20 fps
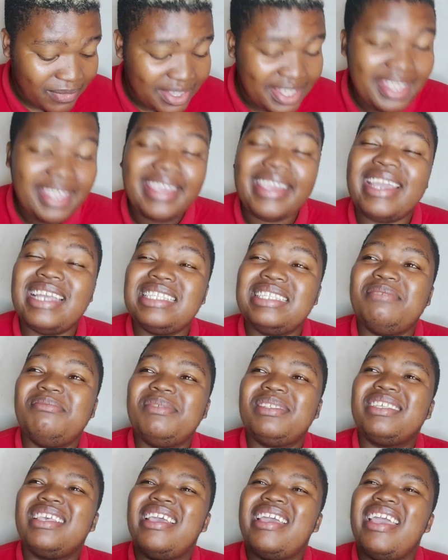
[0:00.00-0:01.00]

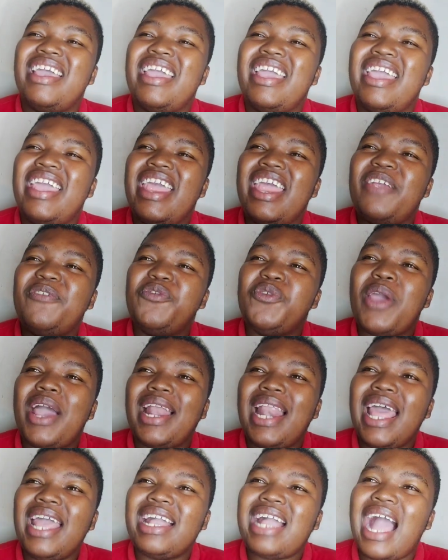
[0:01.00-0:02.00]
Eargasms everywhere.
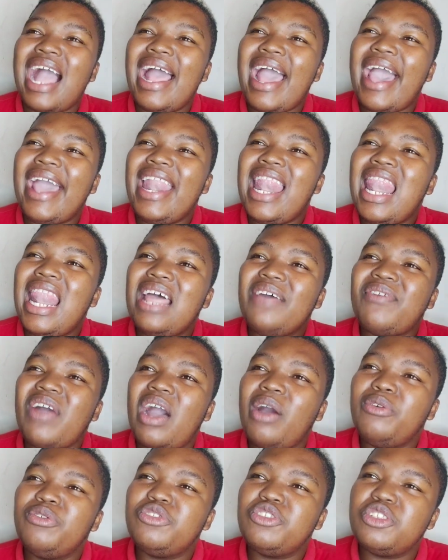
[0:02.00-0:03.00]
I like I, I love
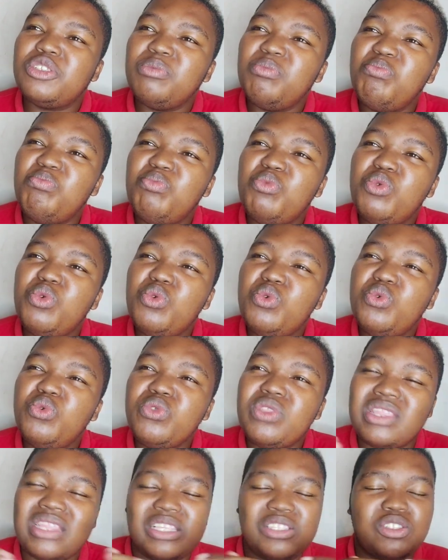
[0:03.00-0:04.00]
how
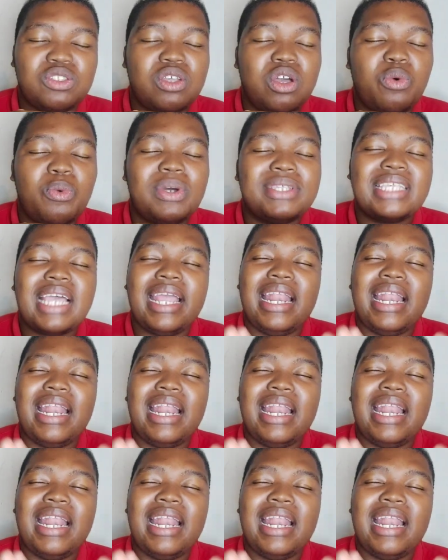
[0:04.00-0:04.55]
smooth the song was.